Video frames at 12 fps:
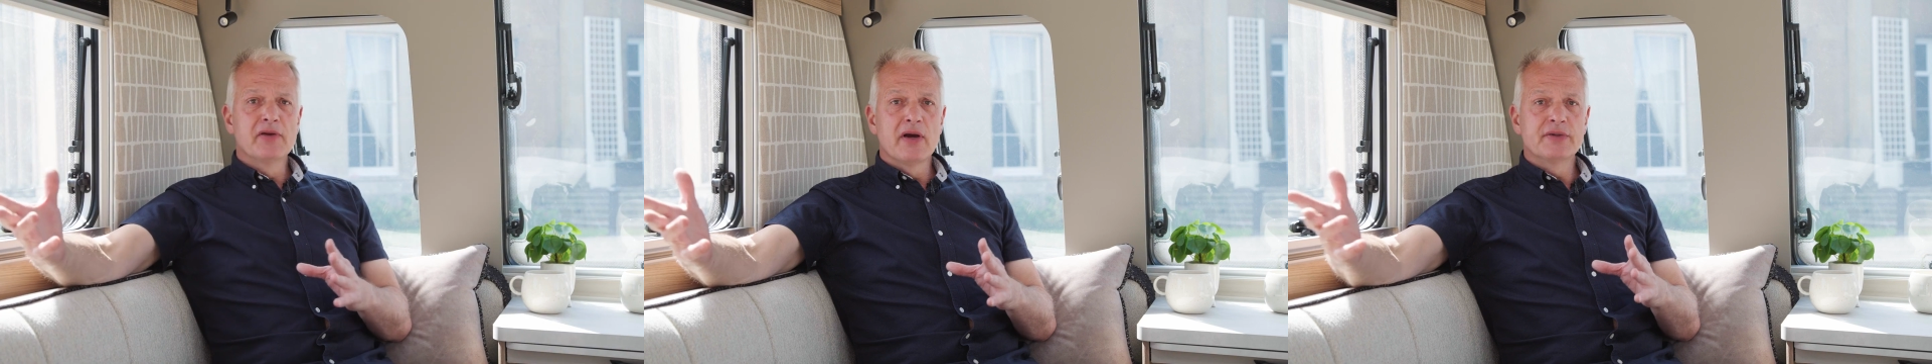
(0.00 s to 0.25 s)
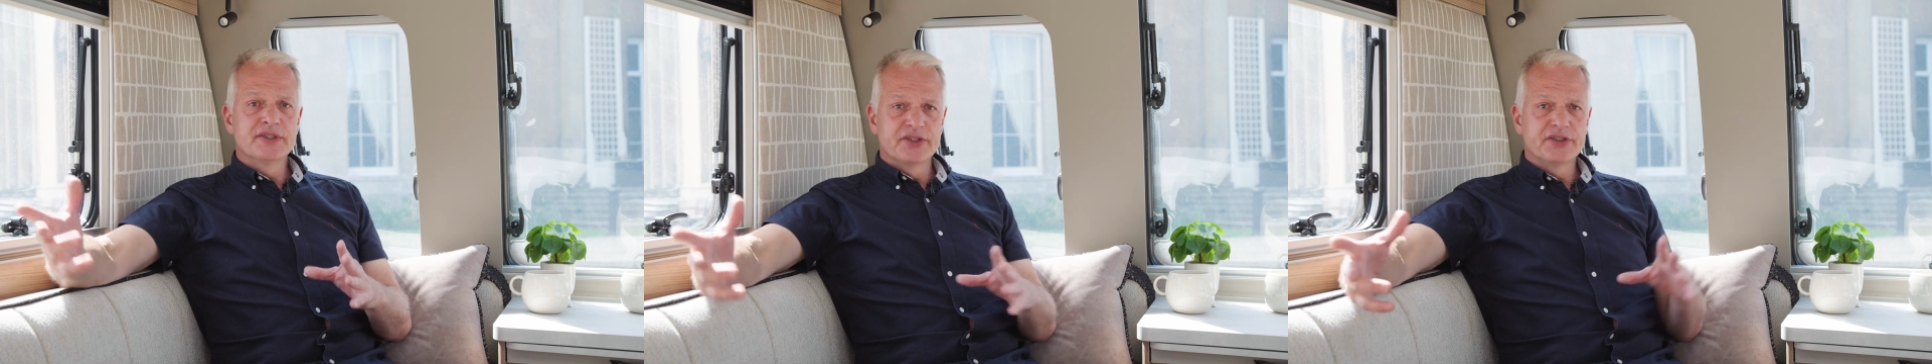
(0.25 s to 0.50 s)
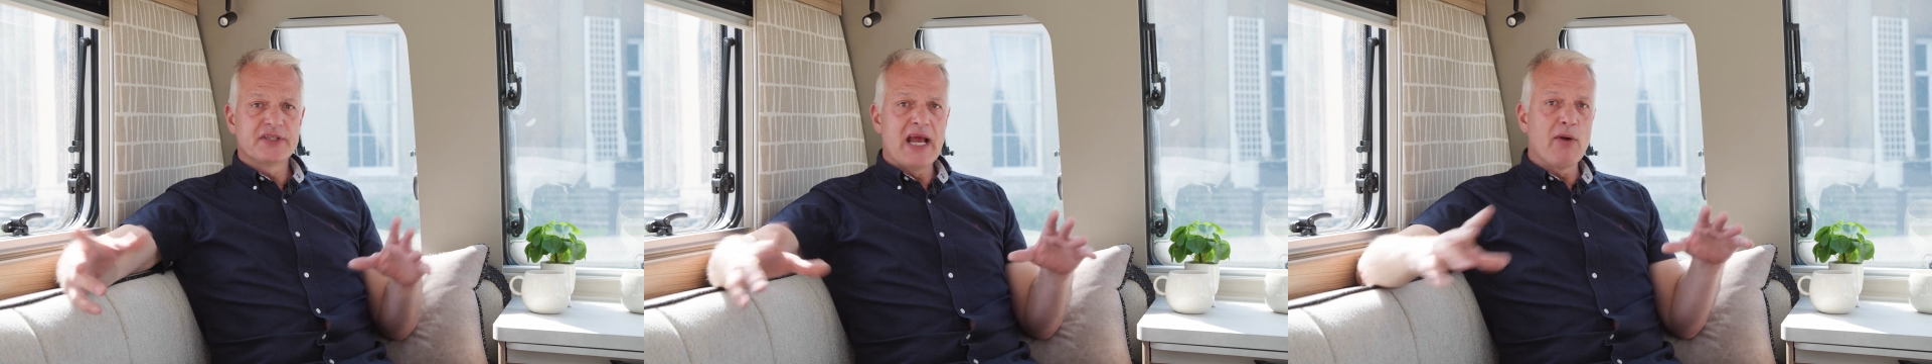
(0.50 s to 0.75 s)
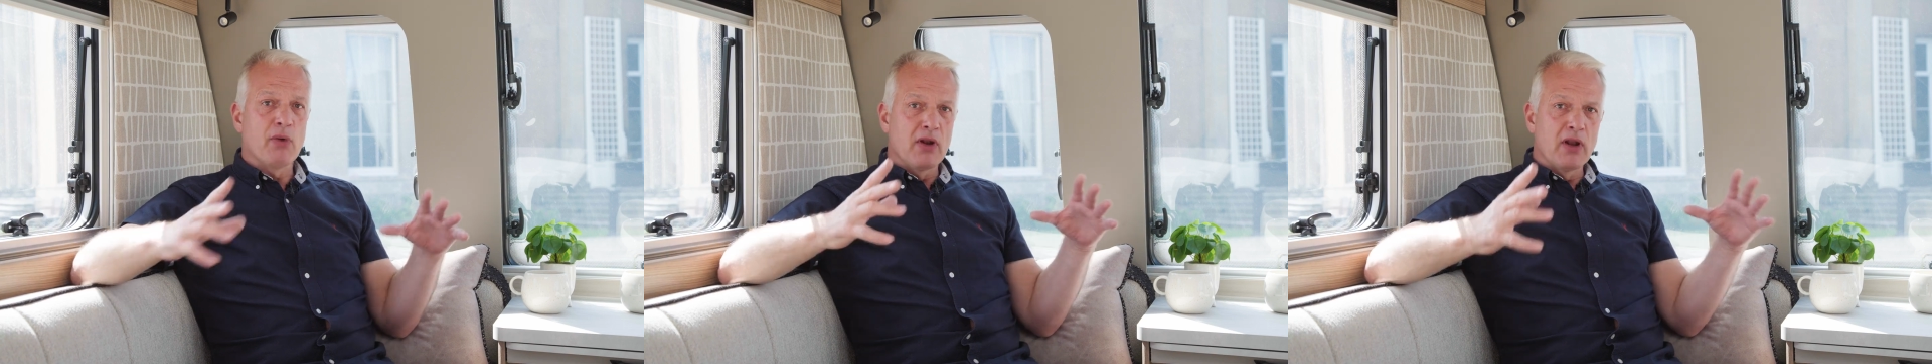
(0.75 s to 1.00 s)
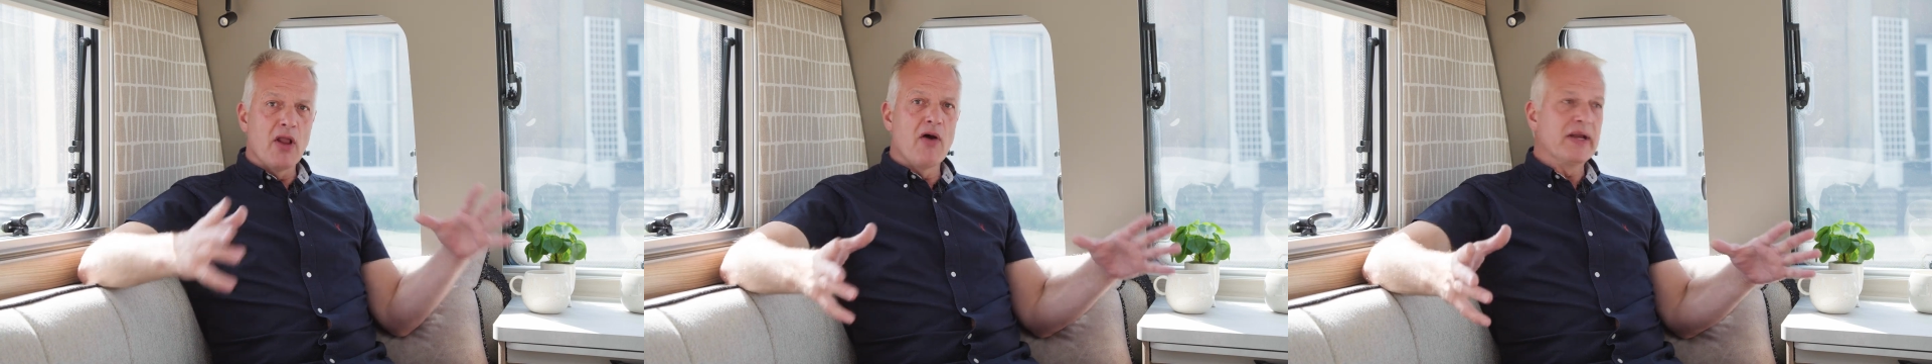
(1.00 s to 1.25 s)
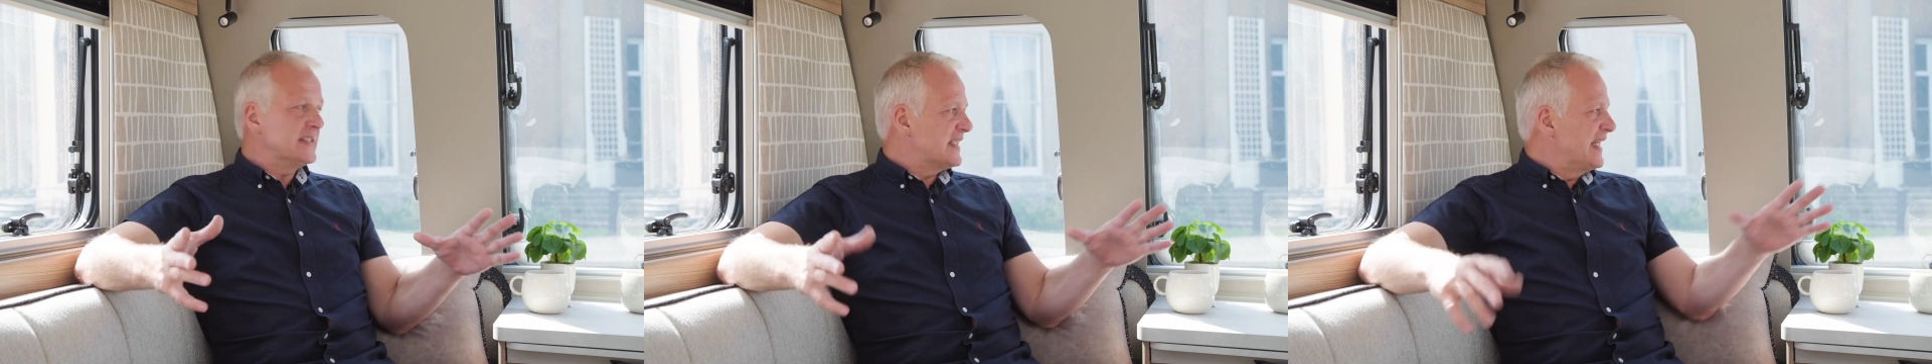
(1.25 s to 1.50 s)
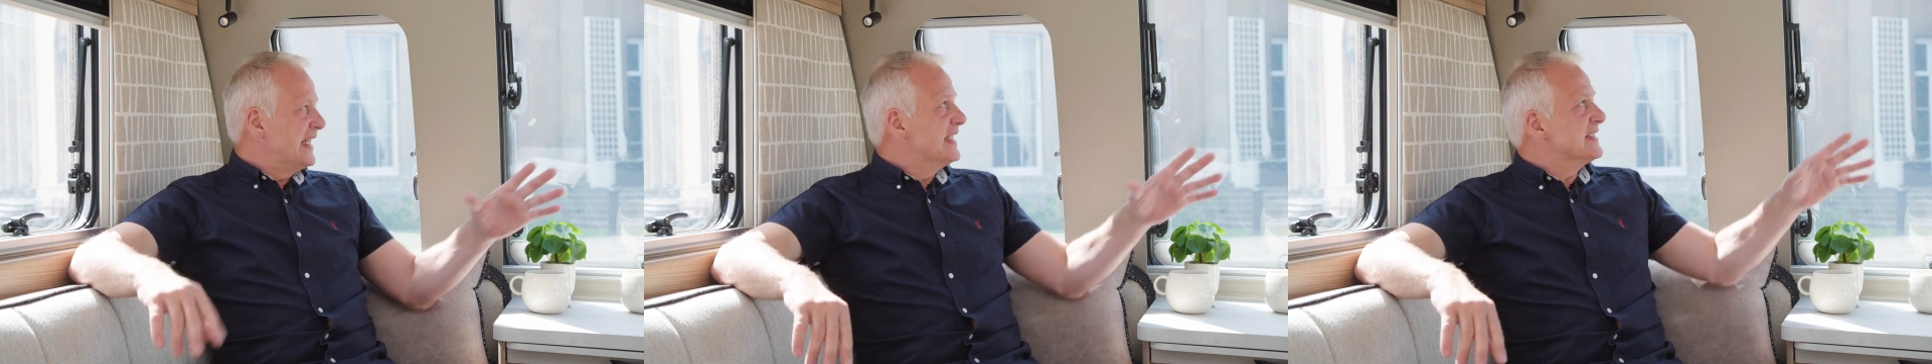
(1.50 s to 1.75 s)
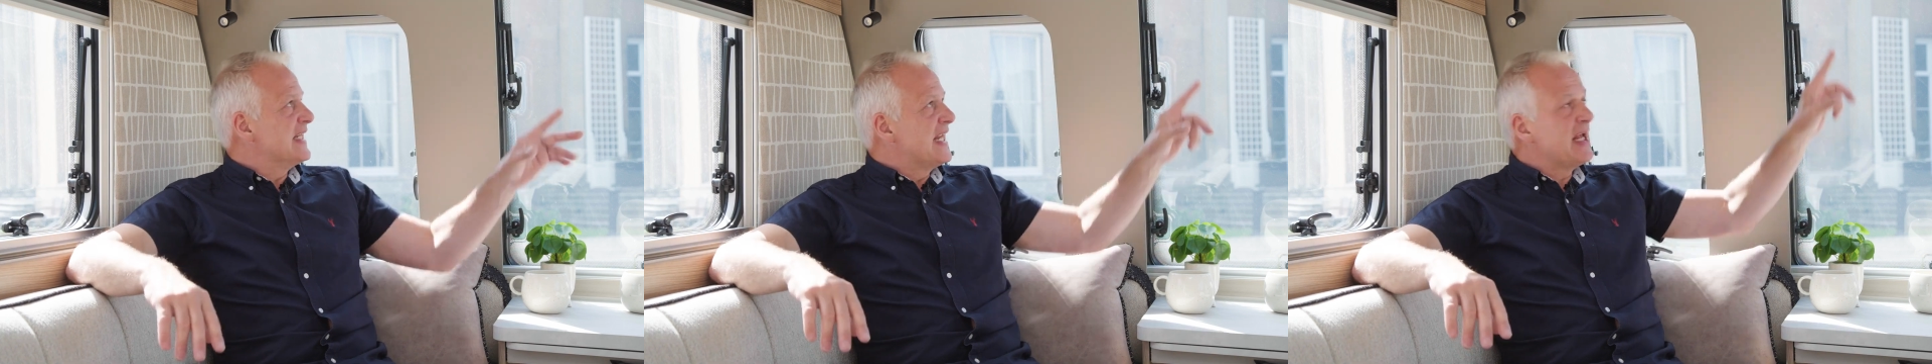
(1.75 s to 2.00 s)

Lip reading: notice is just how light it is in